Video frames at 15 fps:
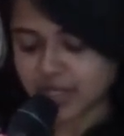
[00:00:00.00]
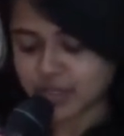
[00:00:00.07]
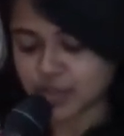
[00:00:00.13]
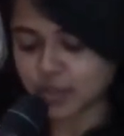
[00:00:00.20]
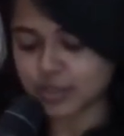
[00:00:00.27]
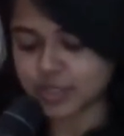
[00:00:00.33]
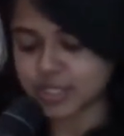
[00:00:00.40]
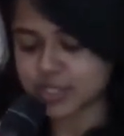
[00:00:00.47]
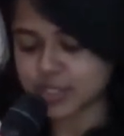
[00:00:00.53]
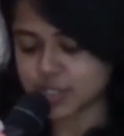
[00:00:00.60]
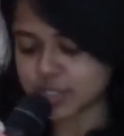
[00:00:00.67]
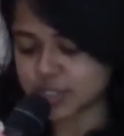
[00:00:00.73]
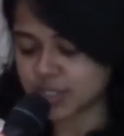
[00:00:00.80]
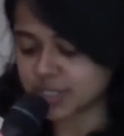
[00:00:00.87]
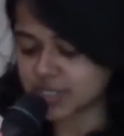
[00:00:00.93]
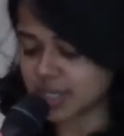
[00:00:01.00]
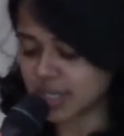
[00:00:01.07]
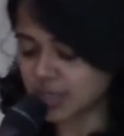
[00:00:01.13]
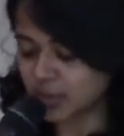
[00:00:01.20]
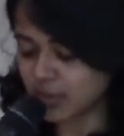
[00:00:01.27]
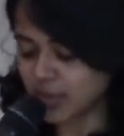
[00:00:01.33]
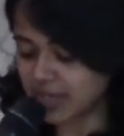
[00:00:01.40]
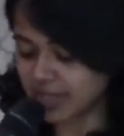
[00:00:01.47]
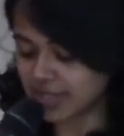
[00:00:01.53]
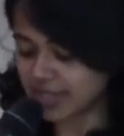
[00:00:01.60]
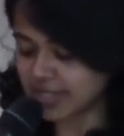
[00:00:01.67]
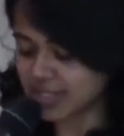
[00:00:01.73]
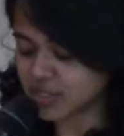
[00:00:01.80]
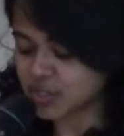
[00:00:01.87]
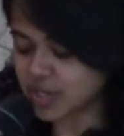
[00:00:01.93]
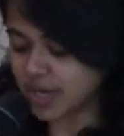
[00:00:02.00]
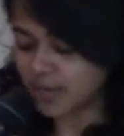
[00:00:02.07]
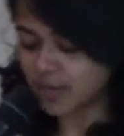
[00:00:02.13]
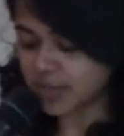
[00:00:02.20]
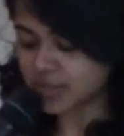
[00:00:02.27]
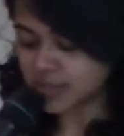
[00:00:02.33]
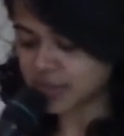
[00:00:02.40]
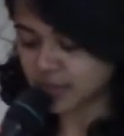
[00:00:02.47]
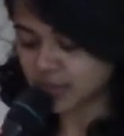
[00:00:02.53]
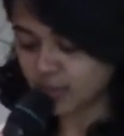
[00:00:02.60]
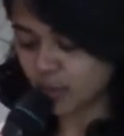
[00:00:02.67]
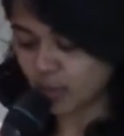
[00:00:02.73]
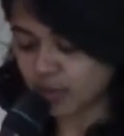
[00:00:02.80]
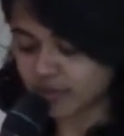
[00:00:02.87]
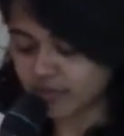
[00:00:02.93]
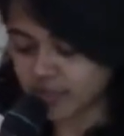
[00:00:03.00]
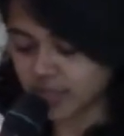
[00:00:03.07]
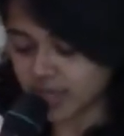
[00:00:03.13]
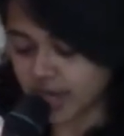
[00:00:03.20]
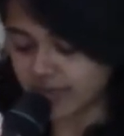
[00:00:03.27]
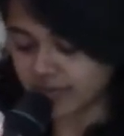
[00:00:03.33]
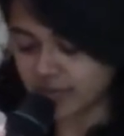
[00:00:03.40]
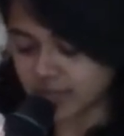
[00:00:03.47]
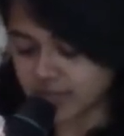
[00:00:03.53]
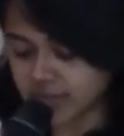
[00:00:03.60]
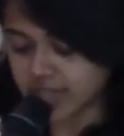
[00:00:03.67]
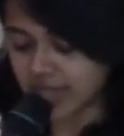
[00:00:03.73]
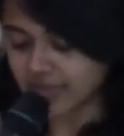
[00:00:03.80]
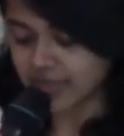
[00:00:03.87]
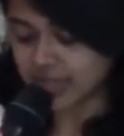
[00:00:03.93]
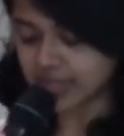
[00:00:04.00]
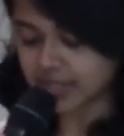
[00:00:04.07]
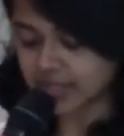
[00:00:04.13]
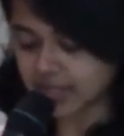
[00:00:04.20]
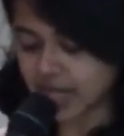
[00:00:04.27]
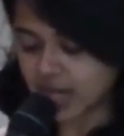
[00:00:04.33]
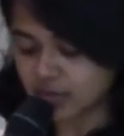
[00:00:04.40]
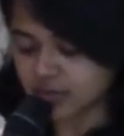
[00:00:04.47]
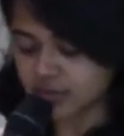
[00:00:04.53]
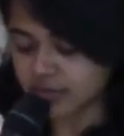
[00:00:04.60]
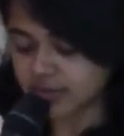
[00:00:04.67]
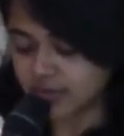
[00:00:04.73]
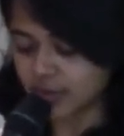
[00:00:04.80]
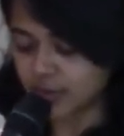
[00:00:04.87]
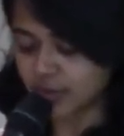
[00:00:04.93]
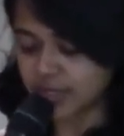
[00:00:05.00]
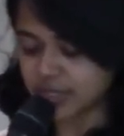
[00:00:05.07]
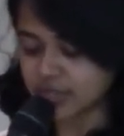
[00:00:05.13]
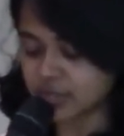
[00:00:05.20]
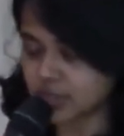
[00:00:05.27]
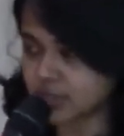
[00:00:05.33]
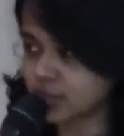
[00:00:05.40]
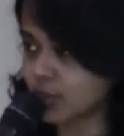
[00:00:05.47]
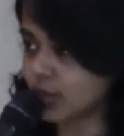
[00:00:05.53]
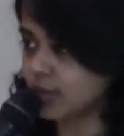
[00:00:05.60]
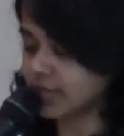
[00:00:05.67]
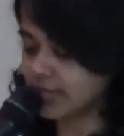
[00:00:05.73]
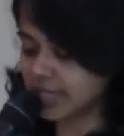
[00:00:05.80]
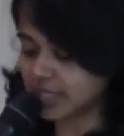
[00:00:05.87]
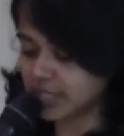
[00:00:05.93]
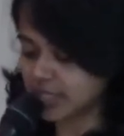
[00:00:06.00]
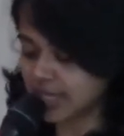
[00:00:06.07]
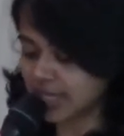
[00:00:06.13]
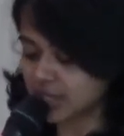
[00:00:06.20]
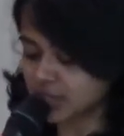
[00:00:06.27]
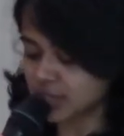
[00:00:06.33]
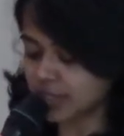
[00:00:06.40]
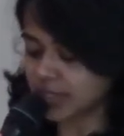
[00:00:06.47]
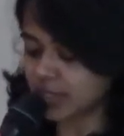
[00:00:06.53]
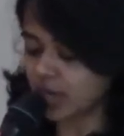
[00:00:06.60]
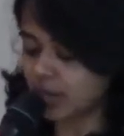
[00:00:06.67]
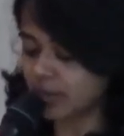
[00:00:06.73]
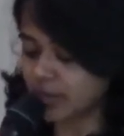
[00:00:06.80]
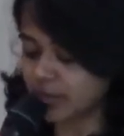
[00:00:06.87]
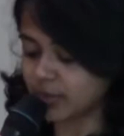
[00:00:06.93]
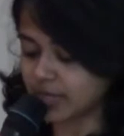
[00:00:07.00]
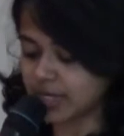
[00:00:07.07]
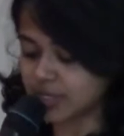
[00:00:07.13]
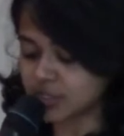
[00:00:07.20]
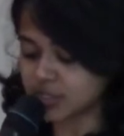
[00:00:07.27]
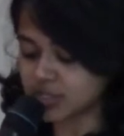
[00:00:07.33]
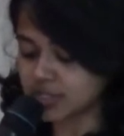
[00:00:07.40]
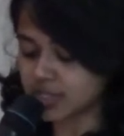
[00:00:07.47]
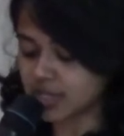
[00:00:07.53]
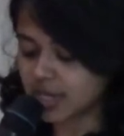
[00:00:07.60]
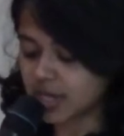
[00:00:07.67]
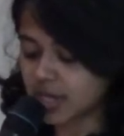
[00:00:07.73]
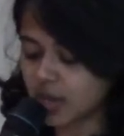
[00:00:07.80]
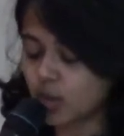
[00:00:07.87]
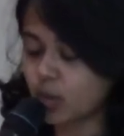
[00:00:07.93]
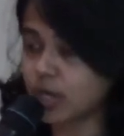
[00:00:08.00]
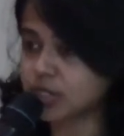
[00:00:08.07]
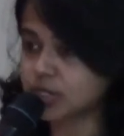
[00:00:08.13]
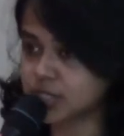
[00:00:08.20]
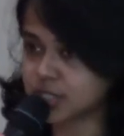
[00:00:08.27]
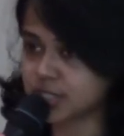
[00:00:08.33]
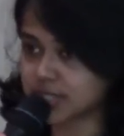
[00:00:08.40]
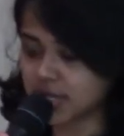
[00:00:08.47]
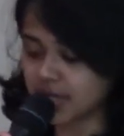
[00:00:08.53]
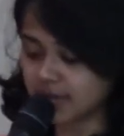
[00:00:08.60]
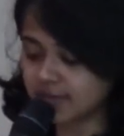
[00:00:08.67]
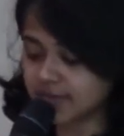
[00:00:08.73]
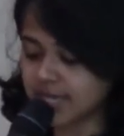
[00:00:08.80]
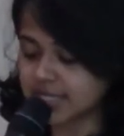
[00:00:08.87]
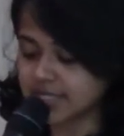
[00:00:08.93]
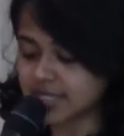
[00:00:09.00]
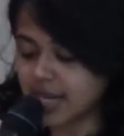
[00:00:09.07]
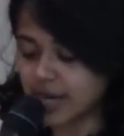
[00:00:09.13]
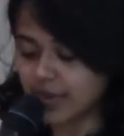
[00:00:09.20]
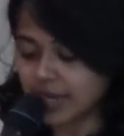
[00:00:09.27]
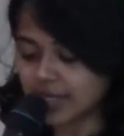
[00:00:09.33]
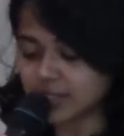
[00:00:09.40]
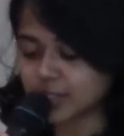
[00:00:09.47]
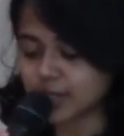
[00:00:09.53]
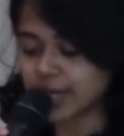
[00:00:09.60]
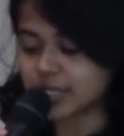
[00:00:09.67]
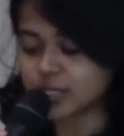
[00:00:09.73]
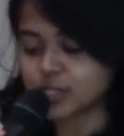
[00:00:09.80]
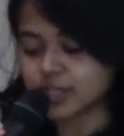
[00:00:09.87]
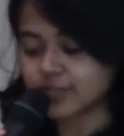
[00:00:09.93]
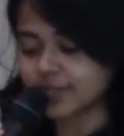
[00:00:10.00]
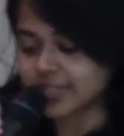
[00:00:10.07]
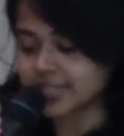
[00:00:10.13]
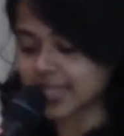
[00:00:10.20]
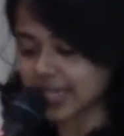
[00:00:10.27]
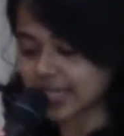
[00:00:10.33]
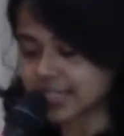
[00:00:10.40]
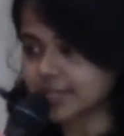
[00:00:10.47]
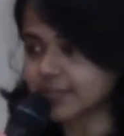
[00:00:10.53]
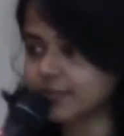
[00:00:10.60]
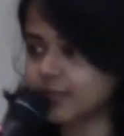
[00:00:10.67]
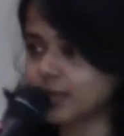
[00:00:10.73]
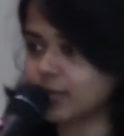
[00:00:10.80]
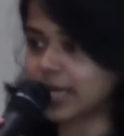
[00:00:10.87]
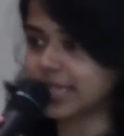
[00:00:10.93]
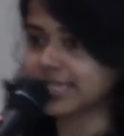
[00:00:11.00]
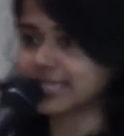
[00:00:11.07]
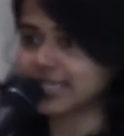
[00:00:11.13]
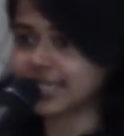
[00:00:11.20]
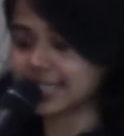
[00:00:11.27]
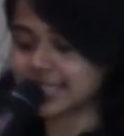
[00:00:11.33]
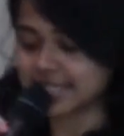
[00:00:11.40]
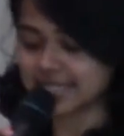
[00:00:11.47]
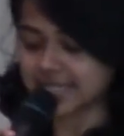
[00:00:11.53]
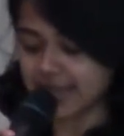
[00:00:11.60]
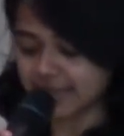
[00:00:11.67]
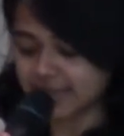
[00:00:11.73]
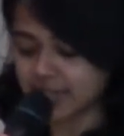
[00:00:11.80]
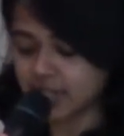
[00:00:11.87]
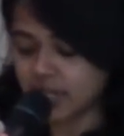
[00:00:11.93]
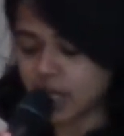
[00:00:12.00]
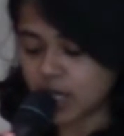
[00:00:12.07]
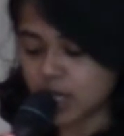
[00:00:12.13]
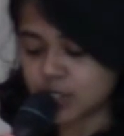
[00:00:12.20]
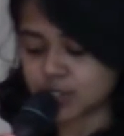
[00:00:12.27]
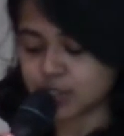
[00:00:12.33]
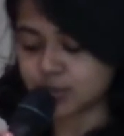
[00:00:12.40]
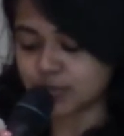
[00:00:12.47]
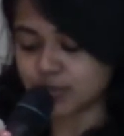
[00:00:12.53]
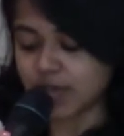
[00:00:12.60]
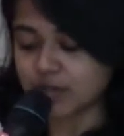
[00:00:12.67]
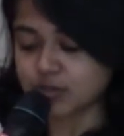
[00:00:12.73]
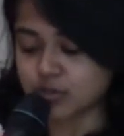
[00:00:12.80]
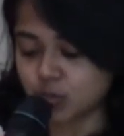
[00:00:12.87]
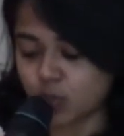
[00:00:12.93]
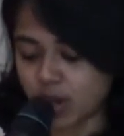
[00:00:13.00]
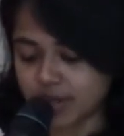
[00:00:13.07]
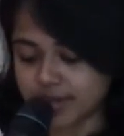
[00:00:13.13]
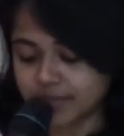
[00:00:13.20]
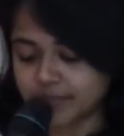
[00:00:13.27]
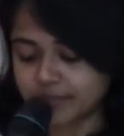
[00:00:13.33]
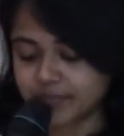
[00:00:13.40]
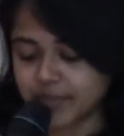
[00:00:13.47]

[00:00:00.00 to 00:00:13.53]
Dr. Ishwar Judge Ahluwalia is Chairperson, Board of Governors at the Indian Council for Research on International Economic Relations, where she served as Director and Chief Executive from 1997 to 2001.